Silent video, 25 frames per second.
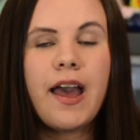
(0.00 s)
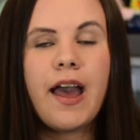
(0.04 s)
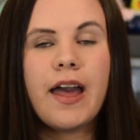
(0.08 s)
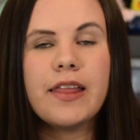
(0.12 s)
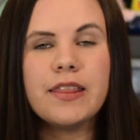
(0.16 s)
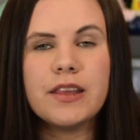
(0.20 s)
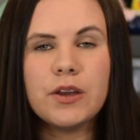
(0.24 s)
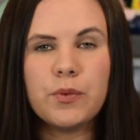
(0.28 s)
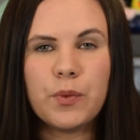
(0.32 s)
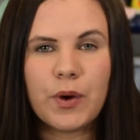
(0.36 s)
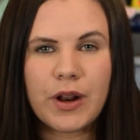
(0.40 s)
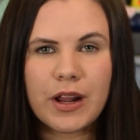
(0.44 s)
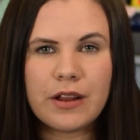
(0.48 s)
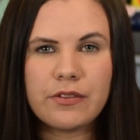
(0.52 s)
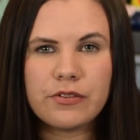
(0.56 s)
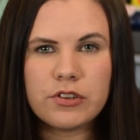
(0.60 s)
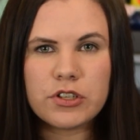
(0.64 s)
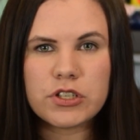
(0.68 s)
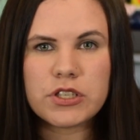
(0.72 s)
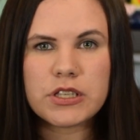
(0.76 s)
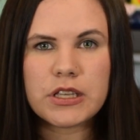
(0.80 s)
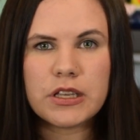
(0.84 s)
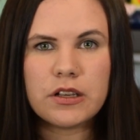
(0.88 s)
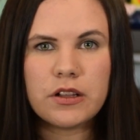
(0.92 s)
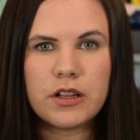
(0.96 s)
And then
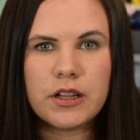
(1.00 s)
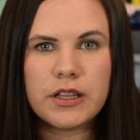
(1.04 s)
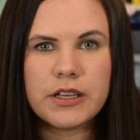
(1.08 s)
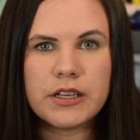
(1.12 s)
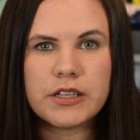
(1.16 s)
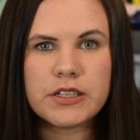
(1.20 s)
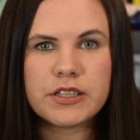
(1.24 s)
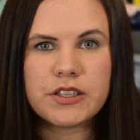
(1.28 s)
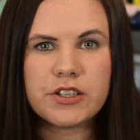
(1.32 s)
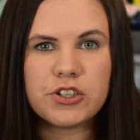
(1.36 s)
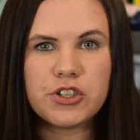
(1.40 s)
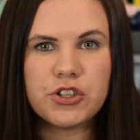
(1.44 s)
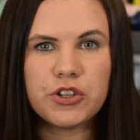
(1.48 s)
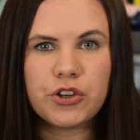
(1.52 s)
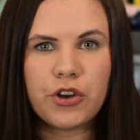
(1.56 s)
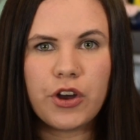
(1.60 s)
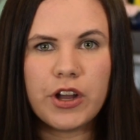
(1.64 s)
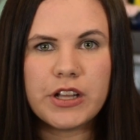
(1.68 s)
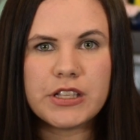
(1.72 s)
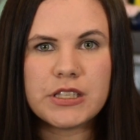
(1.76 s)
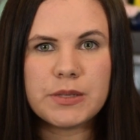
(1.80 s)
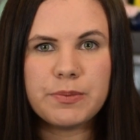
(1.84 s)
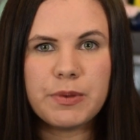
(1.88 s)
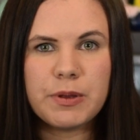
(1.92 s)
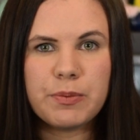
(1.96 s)
whatever skill is that you're
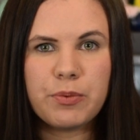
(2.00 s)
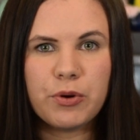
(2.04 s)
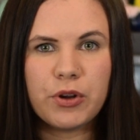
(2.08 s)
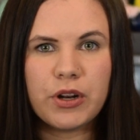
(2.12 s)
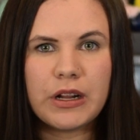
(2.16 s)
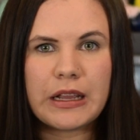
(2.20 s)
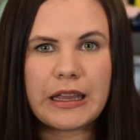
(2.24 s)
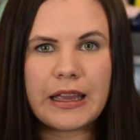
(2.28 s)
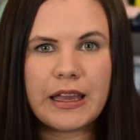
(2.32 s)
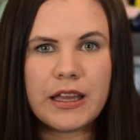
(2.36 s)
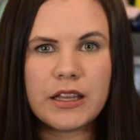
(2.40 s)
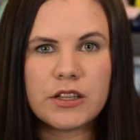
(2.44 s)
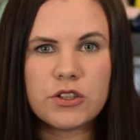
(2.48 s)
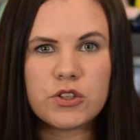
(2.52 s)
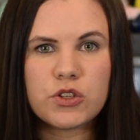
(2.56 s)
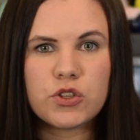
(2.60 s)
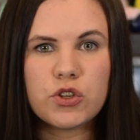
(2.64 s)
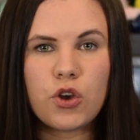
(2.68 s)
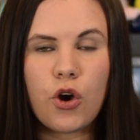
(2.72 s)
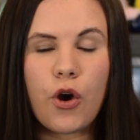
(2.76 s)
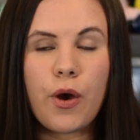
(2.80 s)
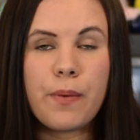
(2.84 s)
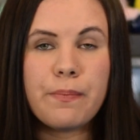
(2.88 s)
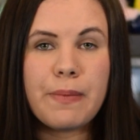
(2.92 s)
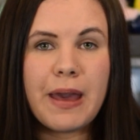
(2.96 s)
going to be putting in.
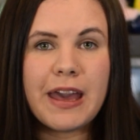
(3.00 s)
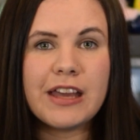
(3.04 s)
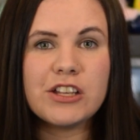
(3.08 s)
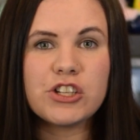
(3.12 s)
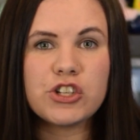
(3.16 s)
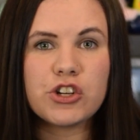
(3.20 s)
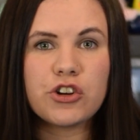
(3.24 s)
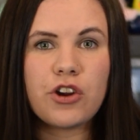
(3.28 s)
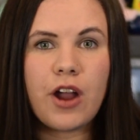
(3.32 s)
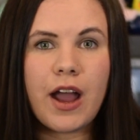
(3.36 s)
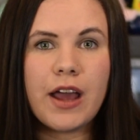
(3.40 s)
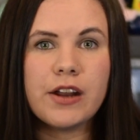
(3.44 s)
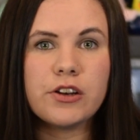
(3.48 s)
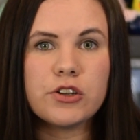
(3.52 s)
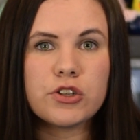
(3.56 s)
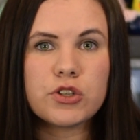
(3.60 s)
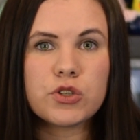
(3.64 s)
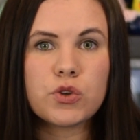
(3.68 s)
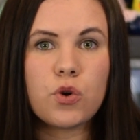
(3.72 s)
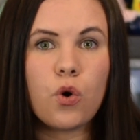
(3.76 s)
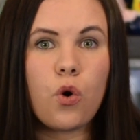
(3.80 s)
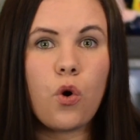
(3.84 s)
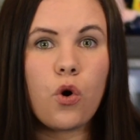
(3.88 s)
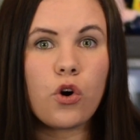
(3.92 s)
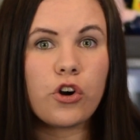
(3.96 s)
So major
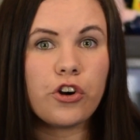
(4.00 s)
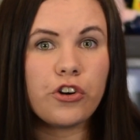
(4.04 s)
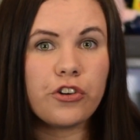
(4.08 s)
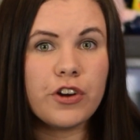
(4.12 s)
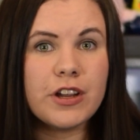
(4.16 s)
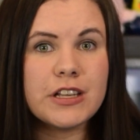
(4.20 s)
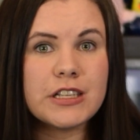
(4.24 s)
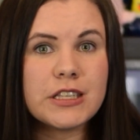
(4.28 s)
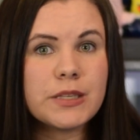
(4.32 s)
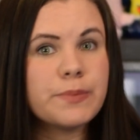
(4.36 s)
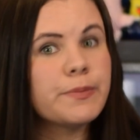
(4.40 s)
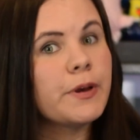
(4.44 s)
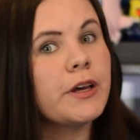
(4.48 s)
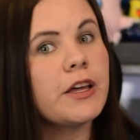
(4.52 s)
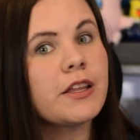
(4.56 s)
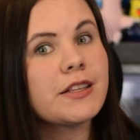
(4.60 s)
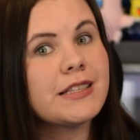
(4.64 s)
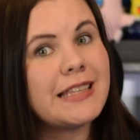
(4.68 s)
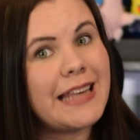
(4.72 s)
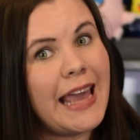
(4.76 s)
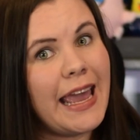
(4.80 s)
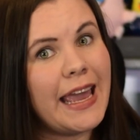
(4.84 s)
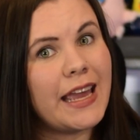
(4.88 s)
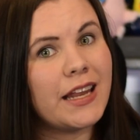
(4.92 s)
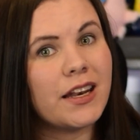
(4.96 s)
underscore charisma,
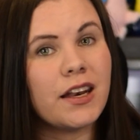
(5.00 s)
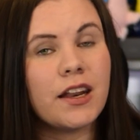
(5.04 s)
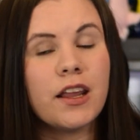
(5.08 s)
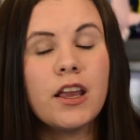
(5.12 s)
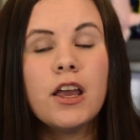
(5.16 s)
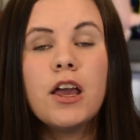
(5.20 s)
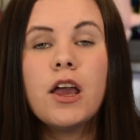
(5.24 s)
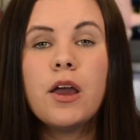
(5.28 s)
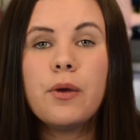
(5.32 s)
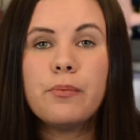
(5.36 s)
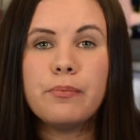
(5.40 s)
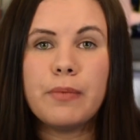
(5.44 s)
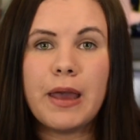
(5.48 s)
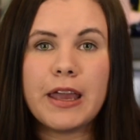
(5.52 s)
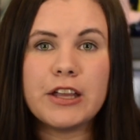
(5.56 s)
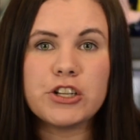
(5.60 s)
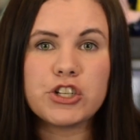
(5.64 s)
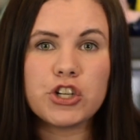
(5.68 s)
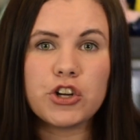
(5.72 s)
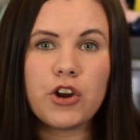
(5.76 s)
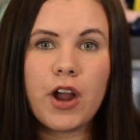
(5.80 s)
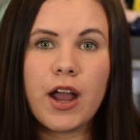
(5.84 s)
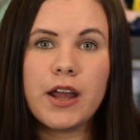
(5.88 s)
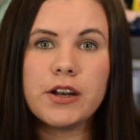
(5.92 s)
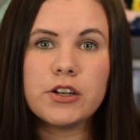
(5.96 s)
10.
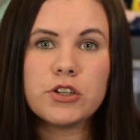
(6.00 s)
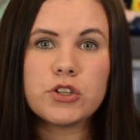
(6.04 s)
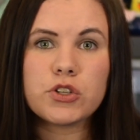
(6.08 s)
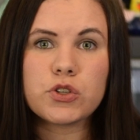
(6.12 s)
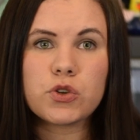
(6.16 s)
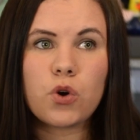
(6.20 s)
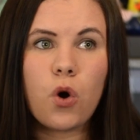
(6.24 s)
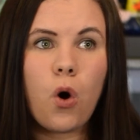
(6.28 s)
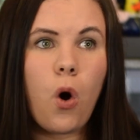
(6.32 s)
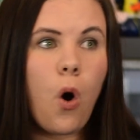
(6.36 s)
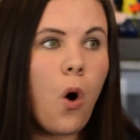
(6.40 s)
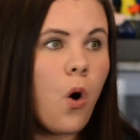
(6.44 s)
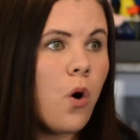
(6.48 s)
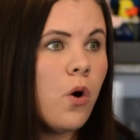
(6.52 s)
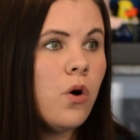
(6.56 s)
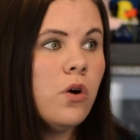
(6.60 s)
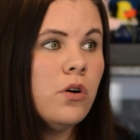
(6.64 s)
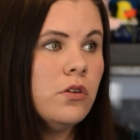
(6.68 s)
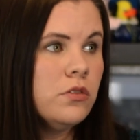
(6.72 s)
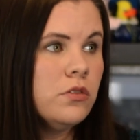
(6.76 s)
Major underscore,